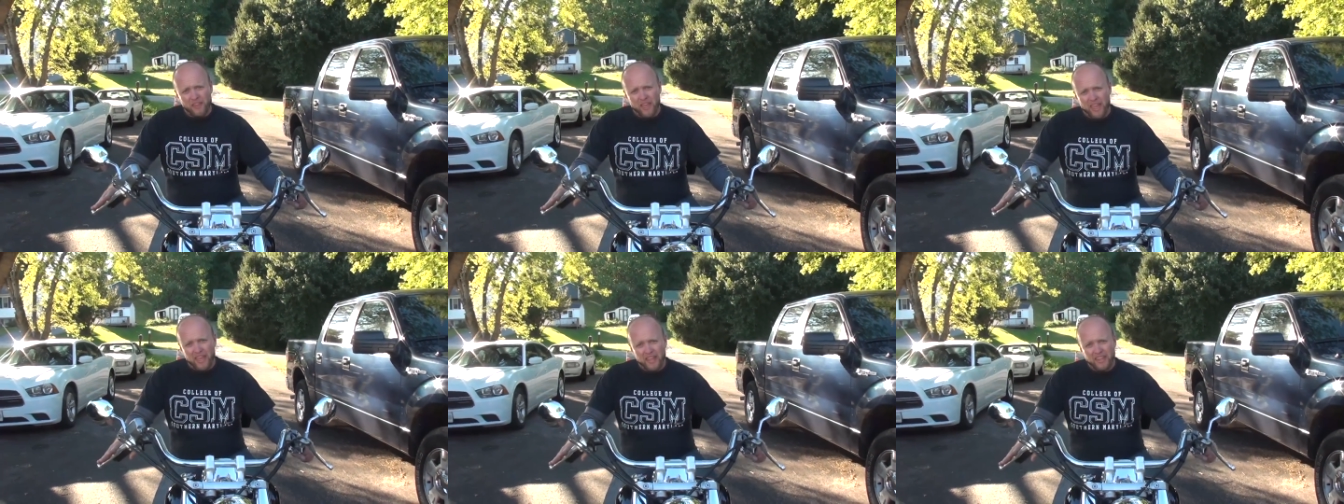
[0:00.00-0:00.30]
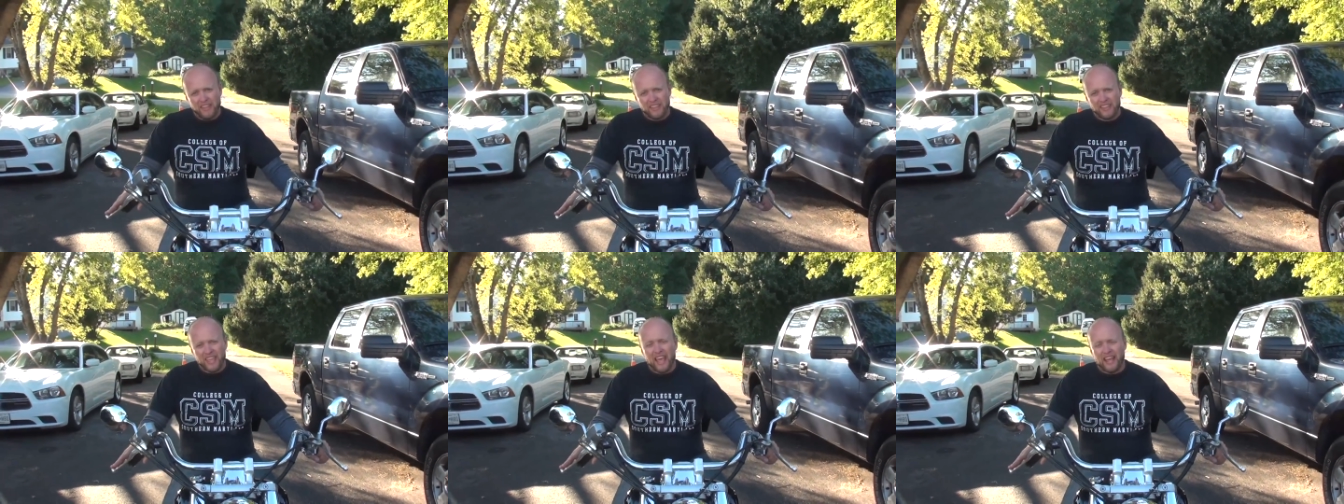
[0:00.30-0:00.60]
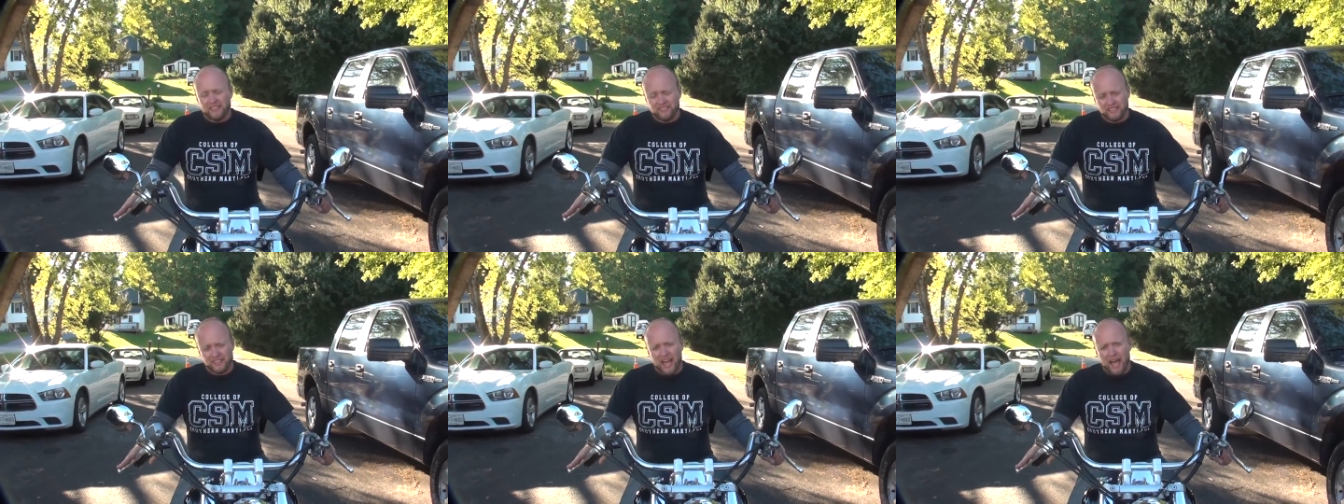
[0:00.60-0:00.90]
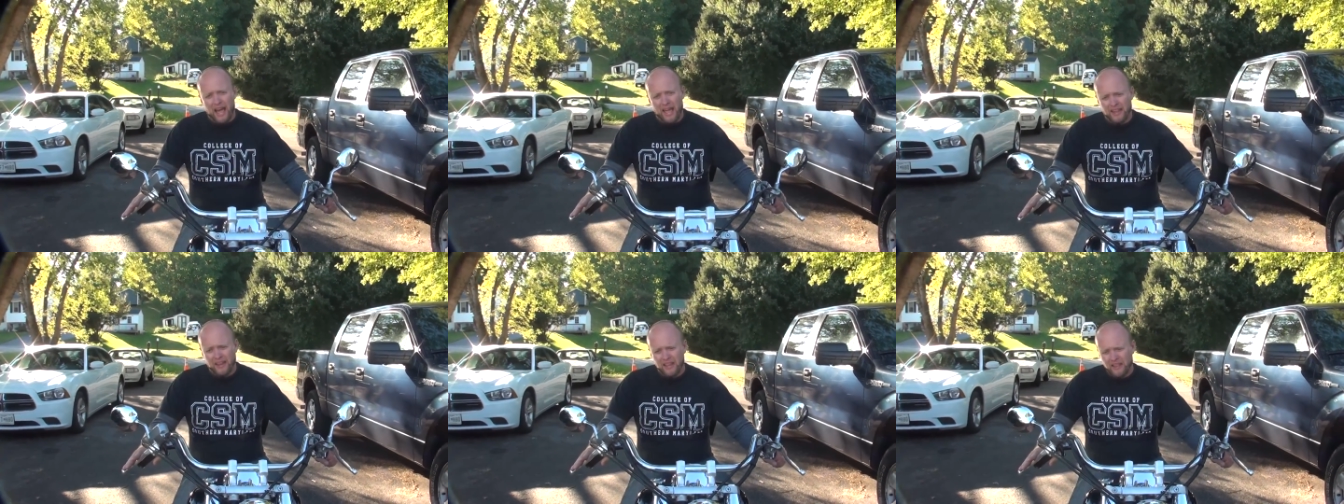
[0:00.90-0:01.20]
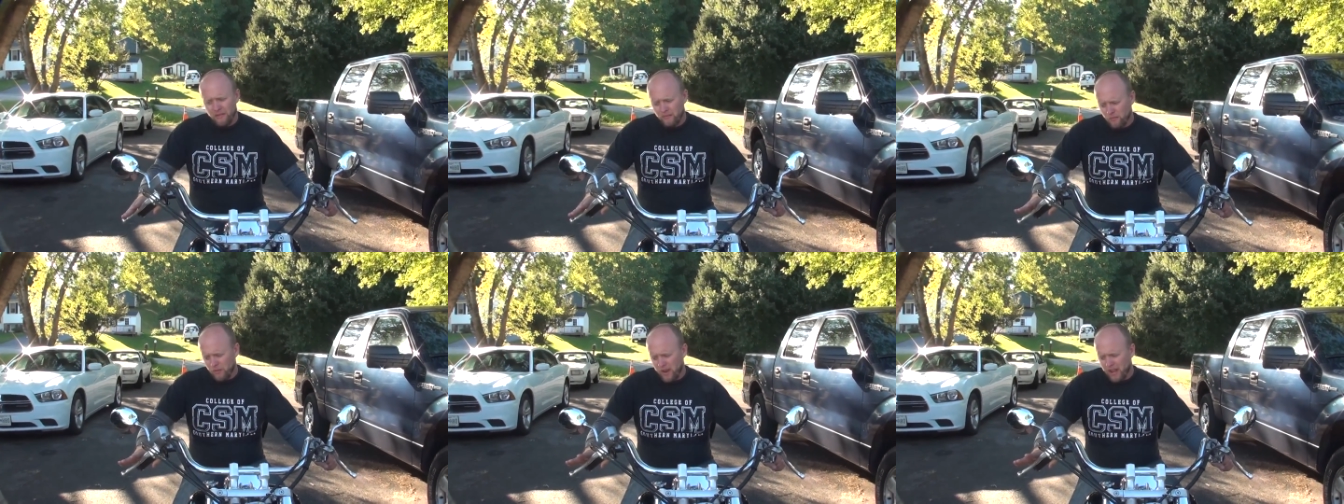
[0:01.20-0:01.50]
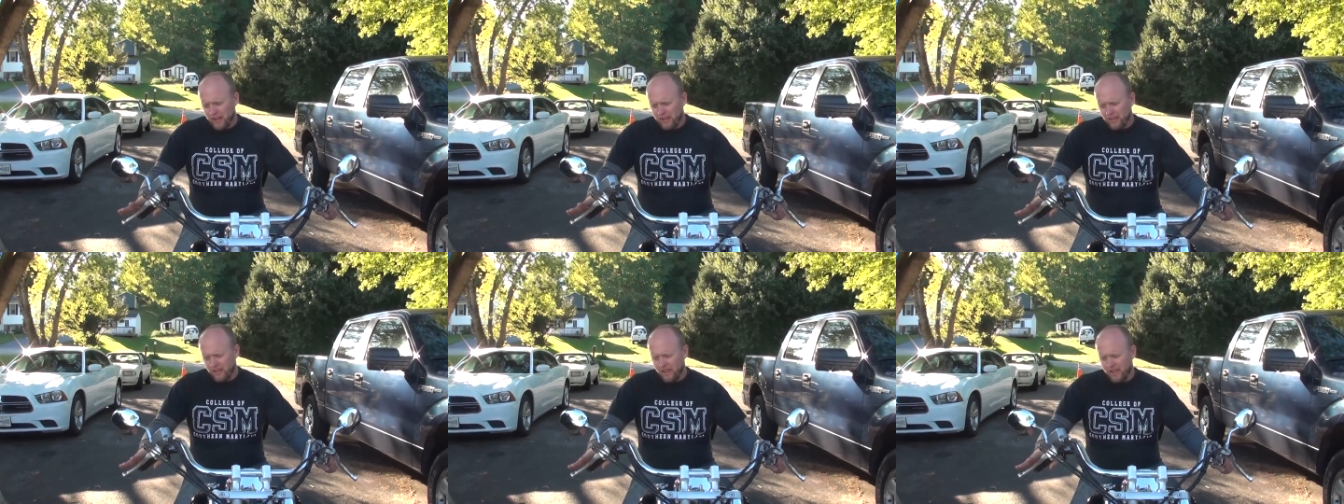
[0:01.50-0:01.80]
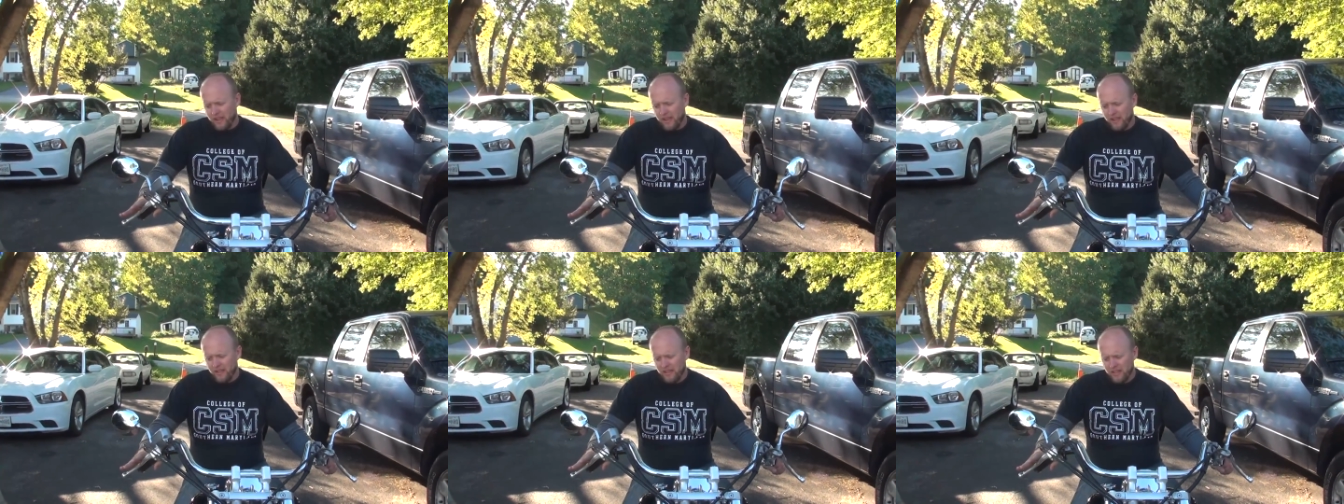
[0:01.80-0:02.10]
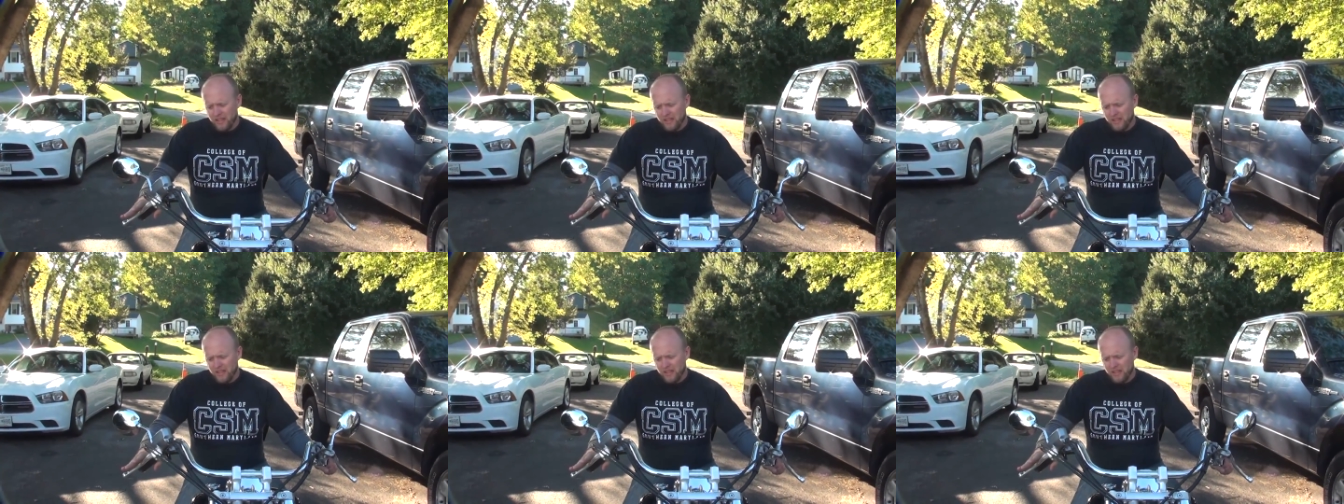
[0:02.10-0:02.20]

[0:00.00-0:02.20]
And yeah, stop. And then when I uh,